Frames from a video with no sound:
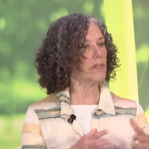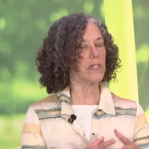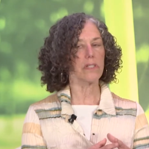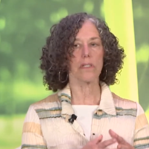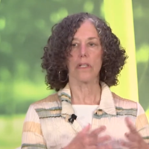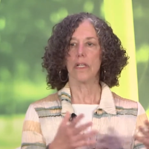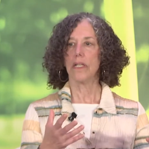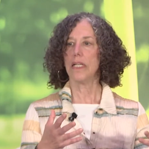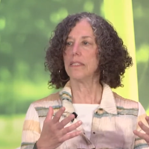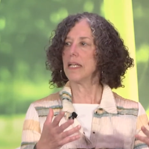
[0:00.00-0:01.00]
this
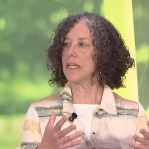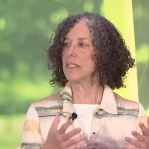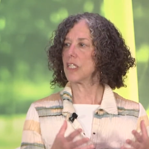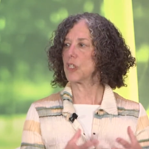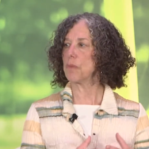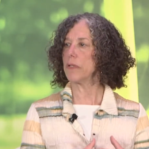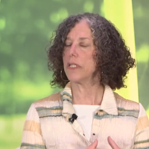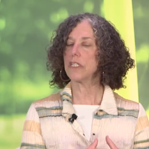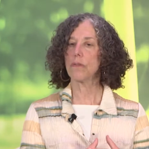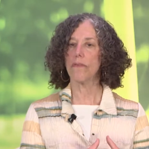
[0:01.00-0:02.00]
intense
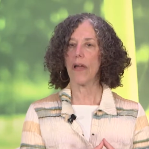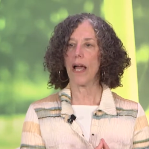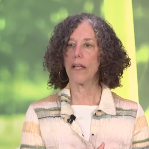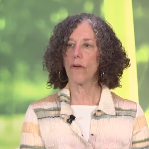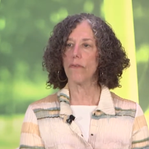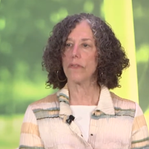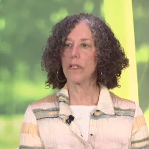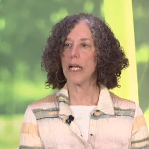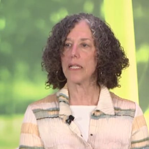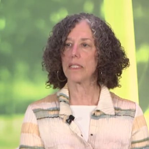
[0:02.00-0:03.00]
experience we've had over the
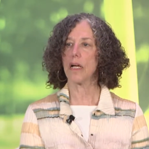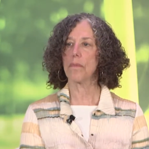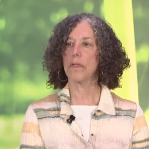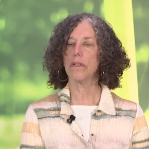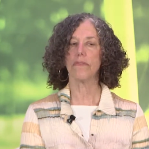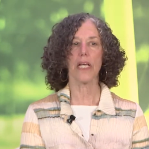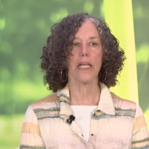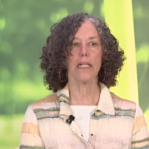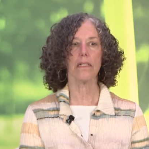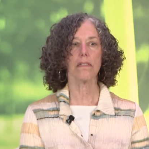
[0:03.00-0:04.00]
last couple of
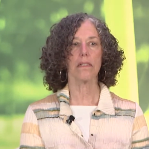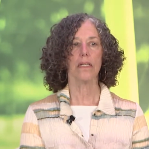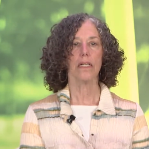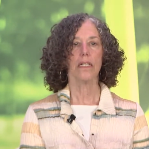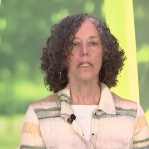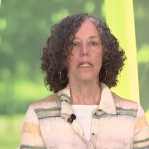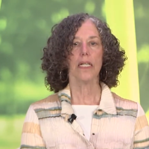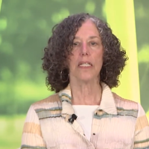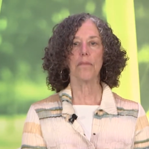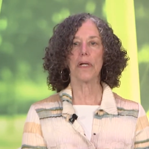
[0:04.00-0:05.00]
days?
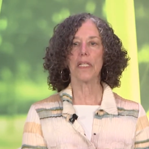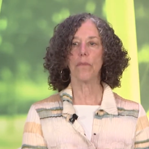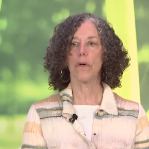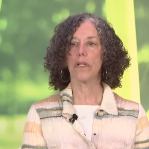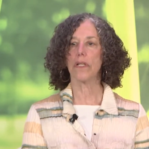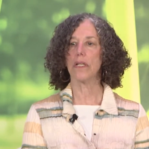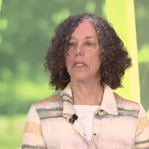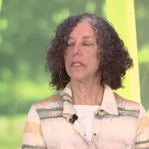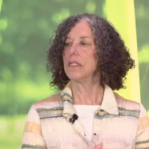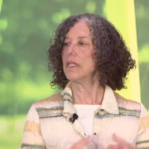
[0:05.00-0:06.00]
Anybody want to
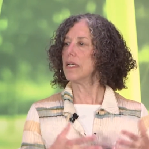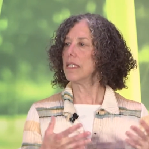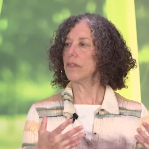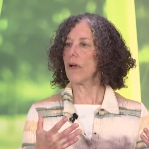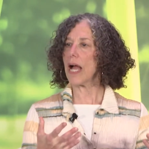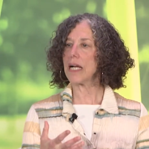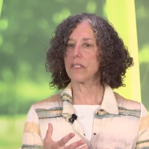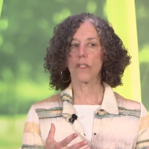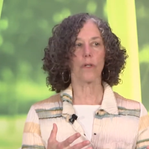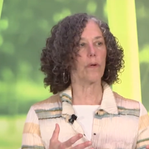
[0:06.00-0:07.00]
either
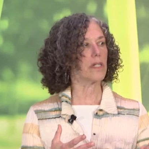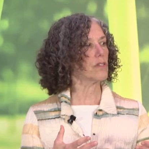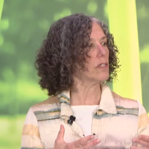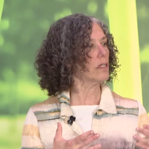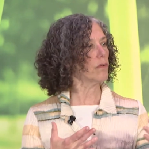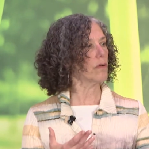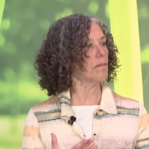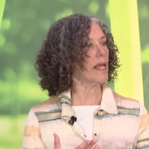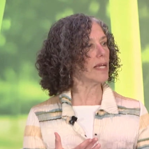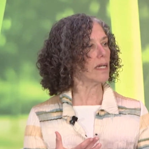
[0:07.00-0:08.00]
ask a question or
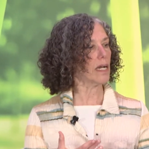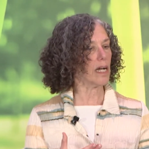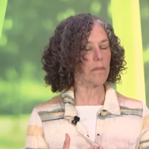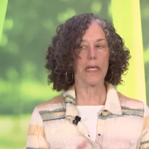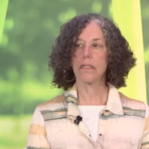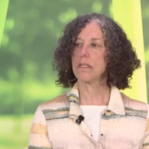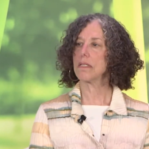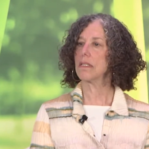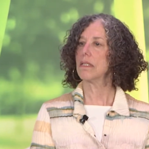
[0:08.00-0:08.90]
make a comment?